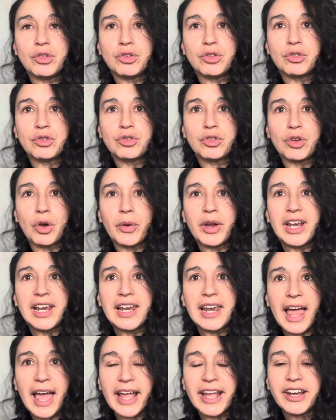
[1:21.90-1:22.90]

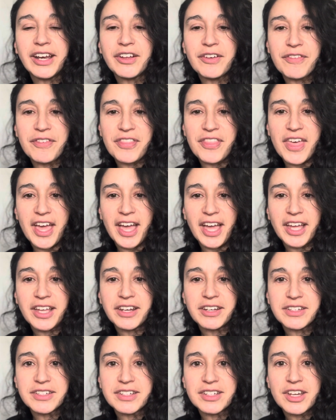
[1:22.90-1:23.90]
in light of
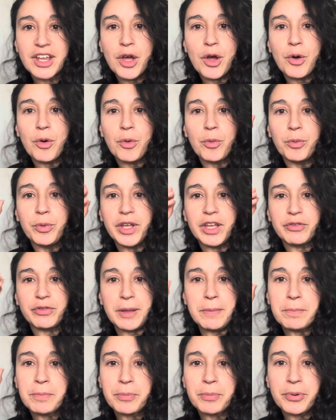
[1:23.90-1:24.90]
that, we have
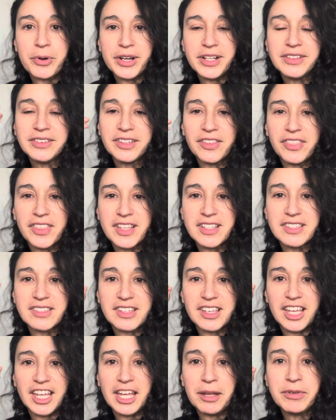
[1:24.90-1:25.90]
imprinted this
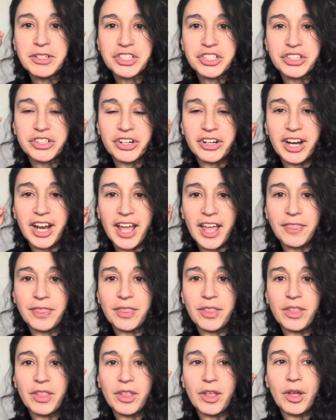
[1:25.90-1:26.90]
image in our head,
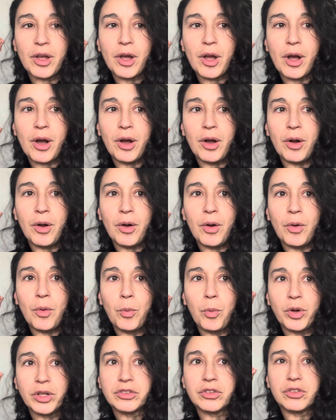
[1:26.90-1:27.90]

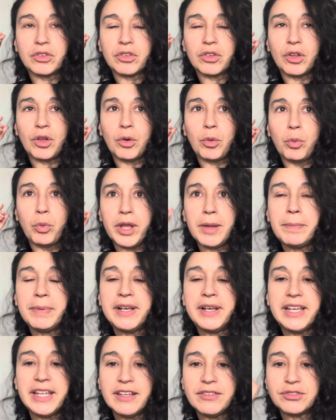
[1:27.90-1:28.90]
what we
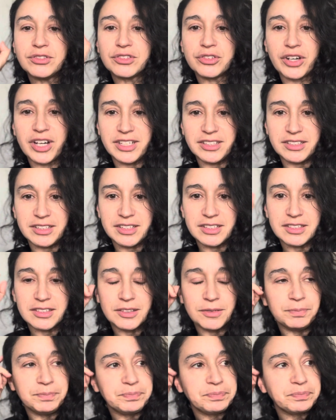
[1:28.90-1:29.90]
believe stress
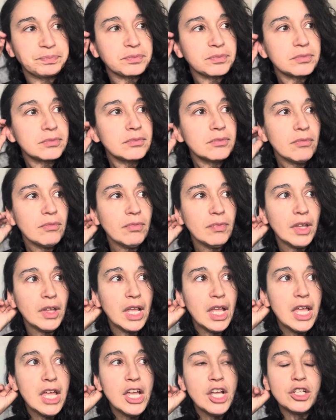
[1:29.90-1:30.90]
is.
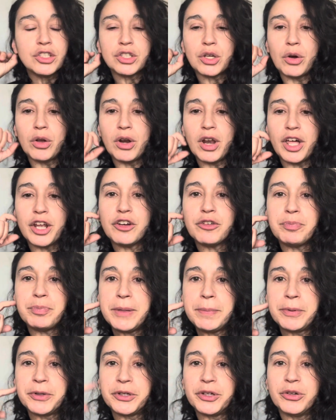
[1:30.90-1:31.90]
So a lot of
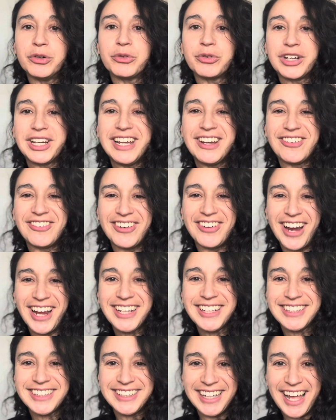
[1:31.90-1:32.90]
people don't really
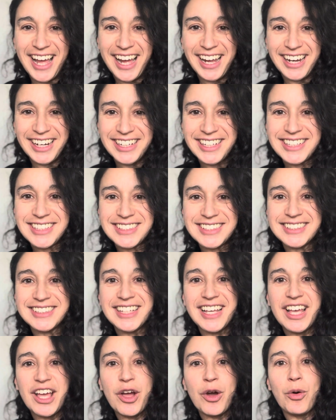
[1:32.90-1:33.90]
recognize
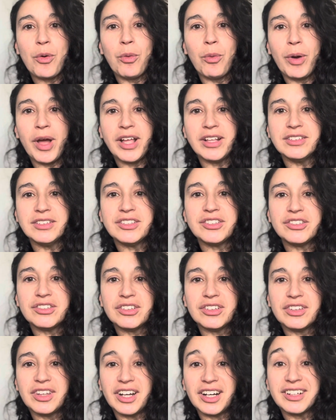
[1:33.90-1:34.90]
when
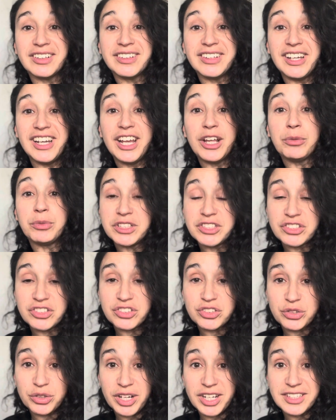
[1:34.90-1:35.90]
they're dealing with
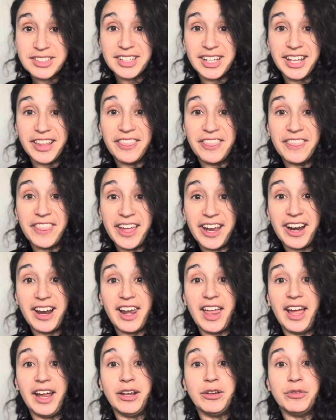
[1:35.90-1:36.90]
stress in their
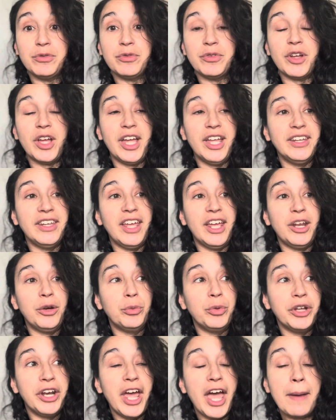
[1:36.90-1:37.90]
life. And then
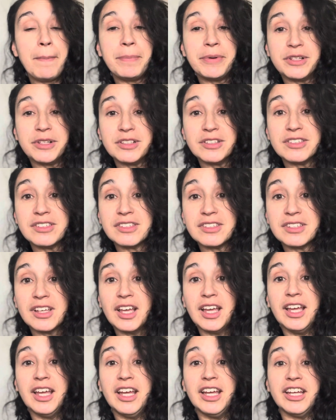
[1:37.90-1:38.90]
what happens,
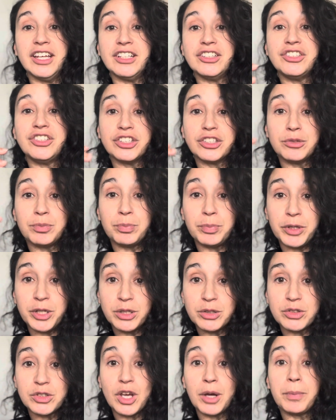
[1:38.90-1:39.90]
it just
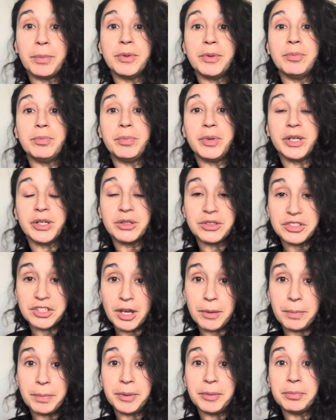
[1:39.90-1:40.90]
builds up and builds
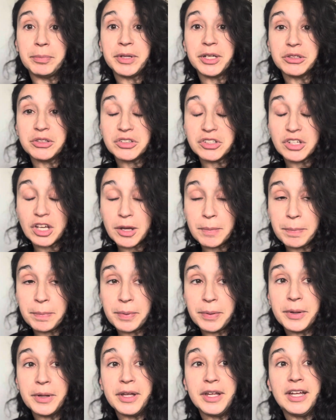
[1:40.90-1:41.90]
up and builds up
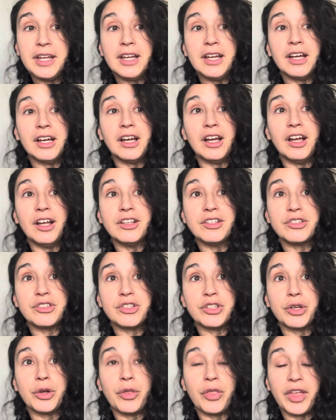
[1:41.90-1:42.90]

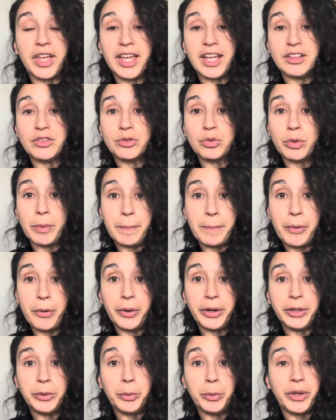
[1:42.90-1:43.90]
until they get to a
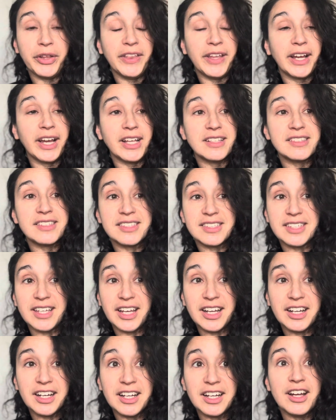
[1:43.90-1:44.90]
point where they get
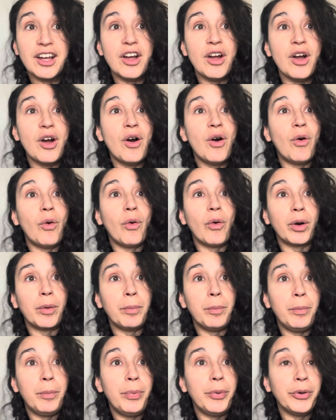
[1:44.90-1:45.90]
sick or
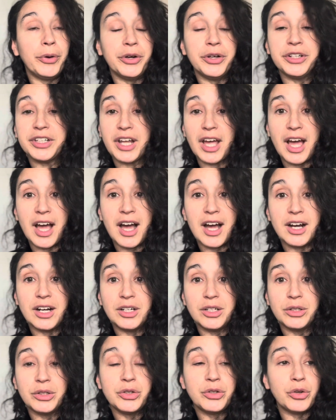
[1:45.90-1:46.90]
burned
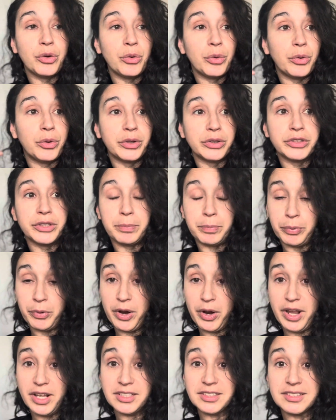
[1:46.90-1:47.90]
out or
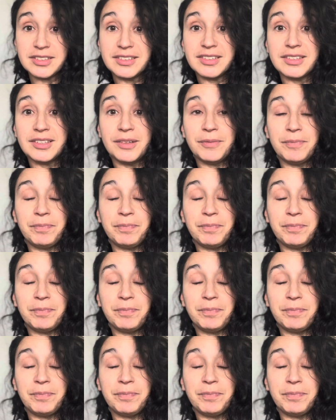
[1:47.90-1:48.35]
depressed